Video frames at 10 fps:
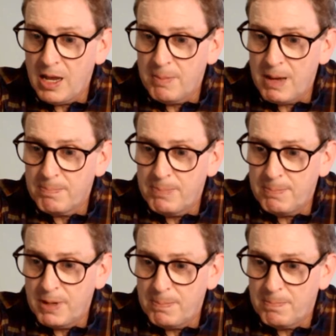ba ba
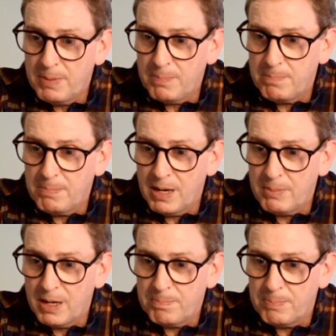ba ba ba
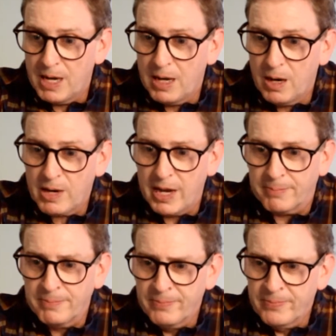ba ba. Okay.
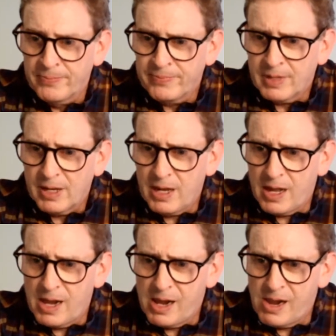
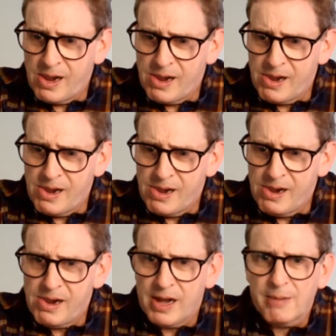
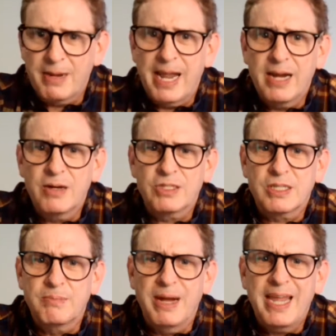I got my hair's
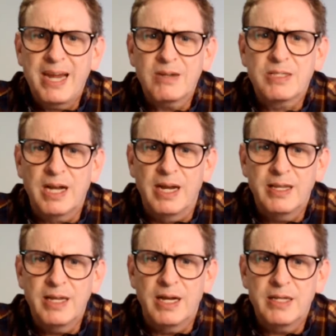cut.
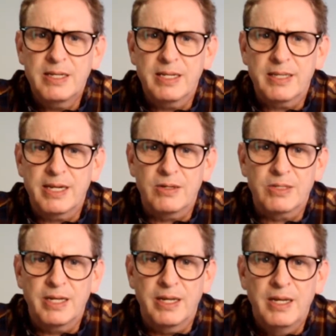Yeah, I did get the
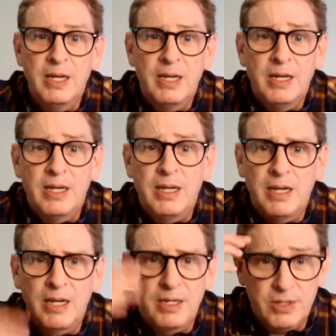hairs cut.
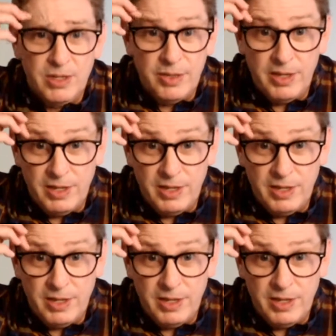She did